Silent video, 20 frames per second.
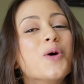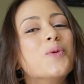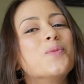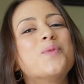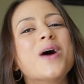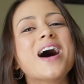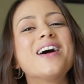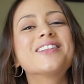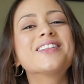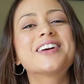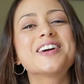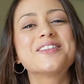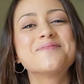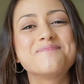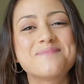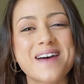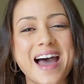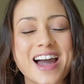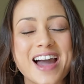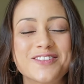
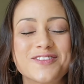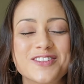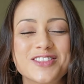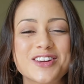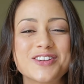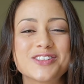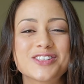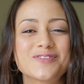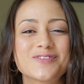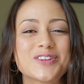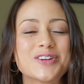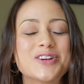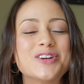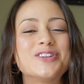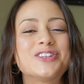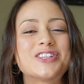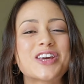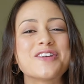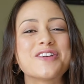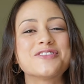Welcome back. For those of you
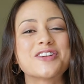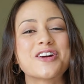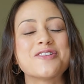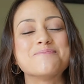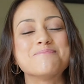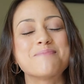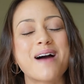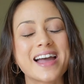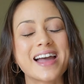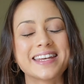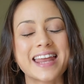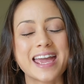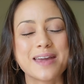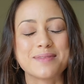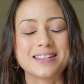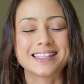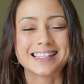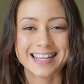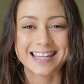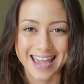who don't know, my
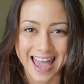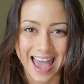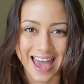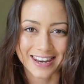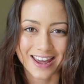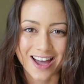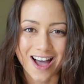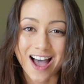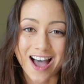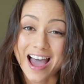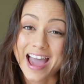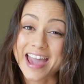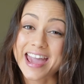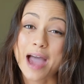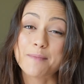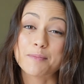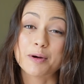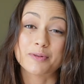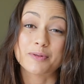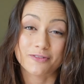name is Leanna. I
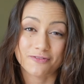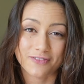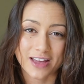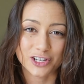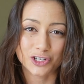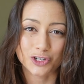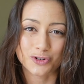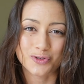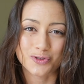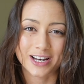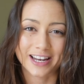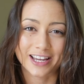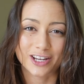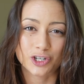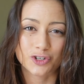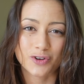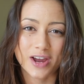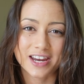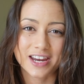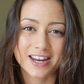am a professional clicker
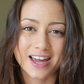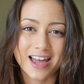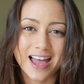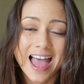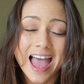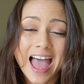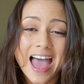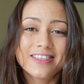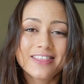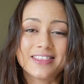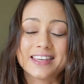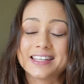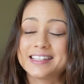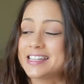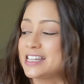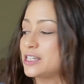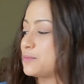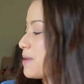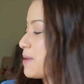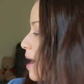trainer. This
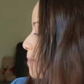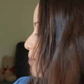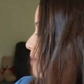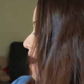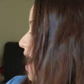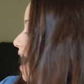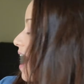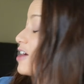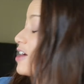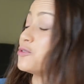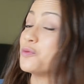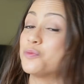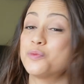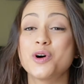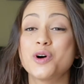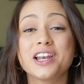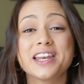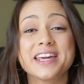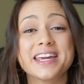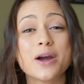is Pepper and
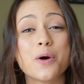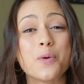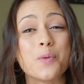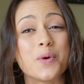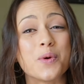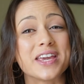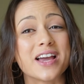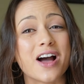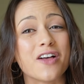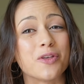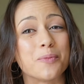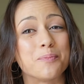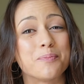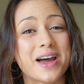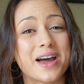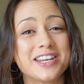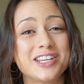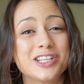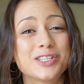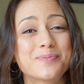Wally. We are the
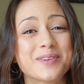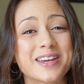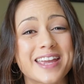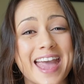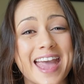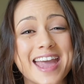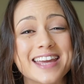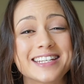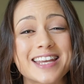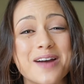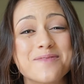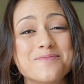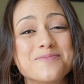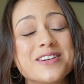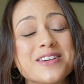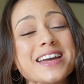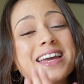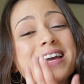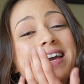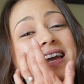Bunnies Brigade, and
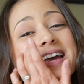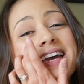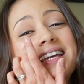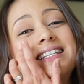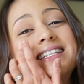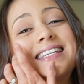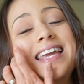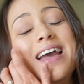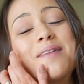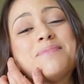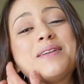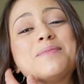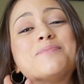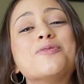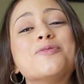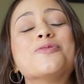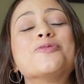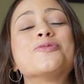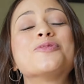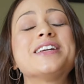we're here to get
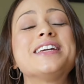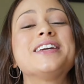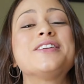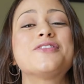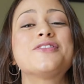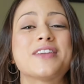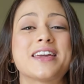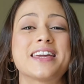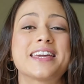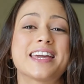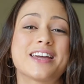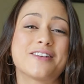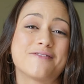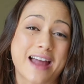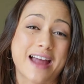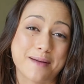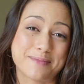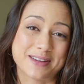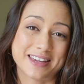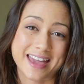people rethinking
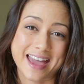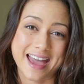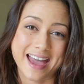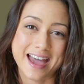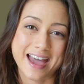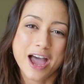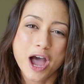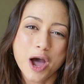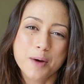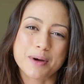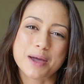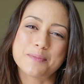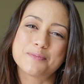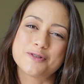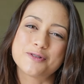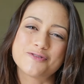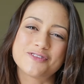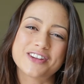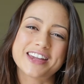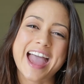rabbit care by
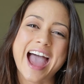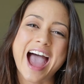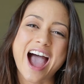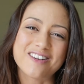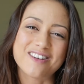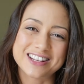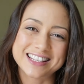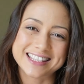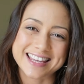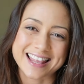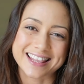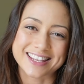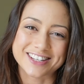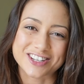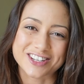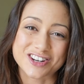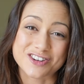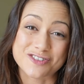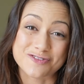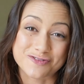proving how
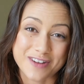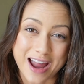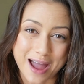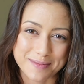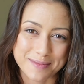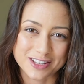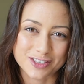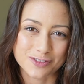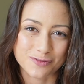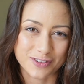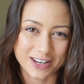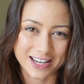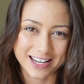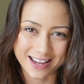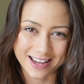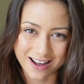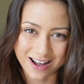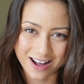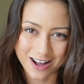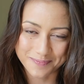intelligent rabbits
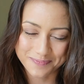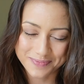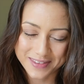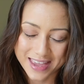really are.